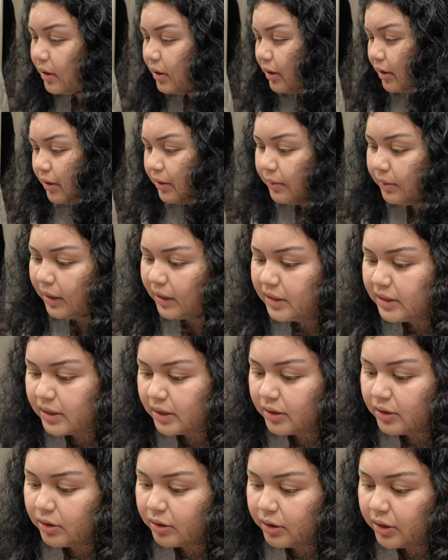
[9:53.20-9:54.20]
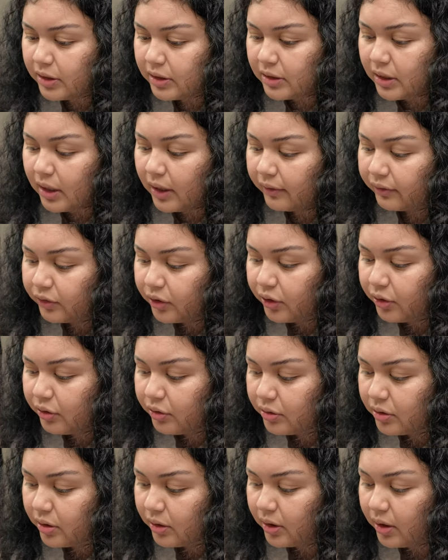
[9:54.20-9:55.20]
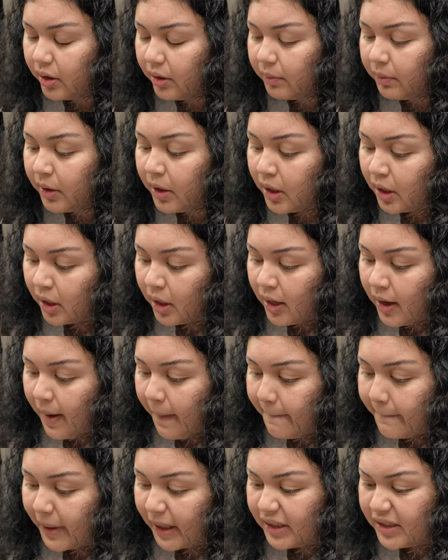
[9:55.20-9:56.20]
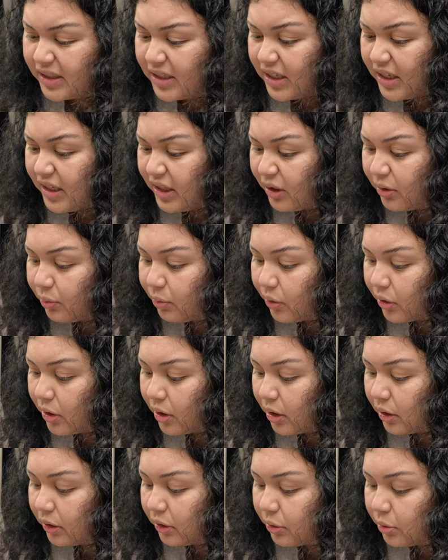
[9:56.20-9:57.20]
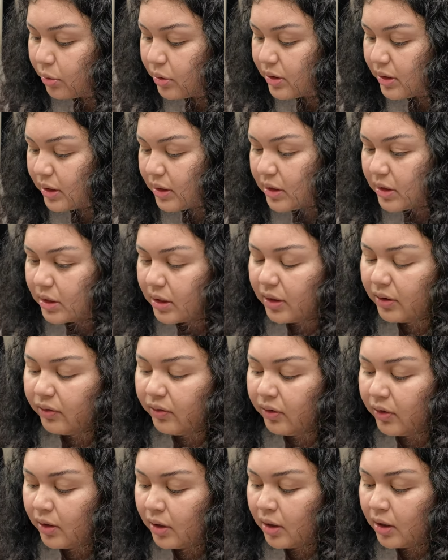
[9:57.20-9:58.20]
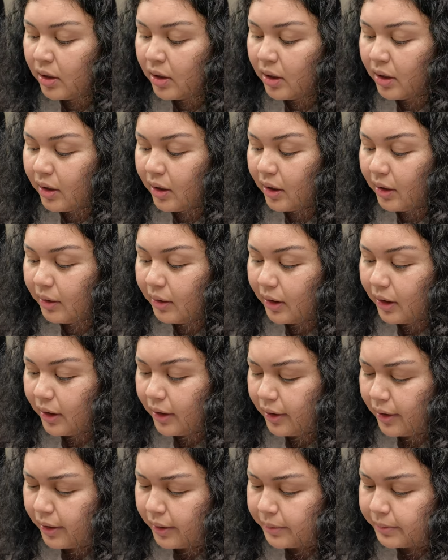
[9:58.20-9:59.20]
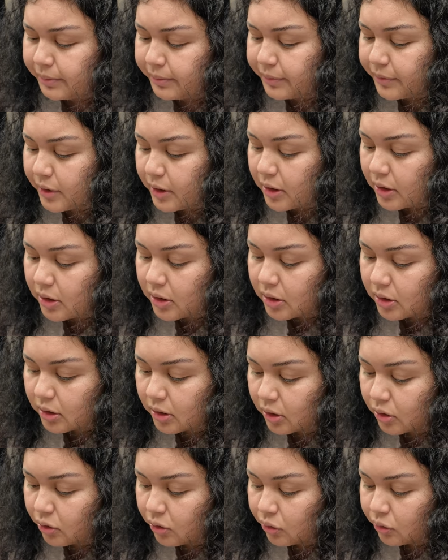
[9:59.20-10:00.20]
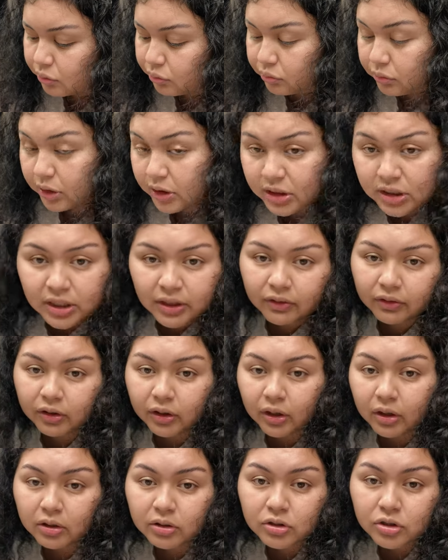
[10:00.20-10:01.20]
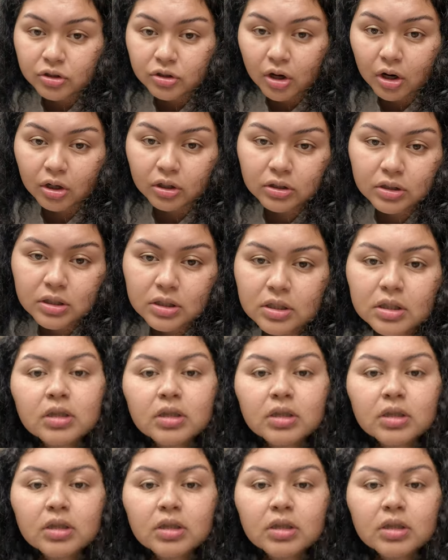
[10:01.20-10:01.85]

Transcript: um, I did notice that after using them, my teeth were a little sensitive. Um, so let's give it another shot.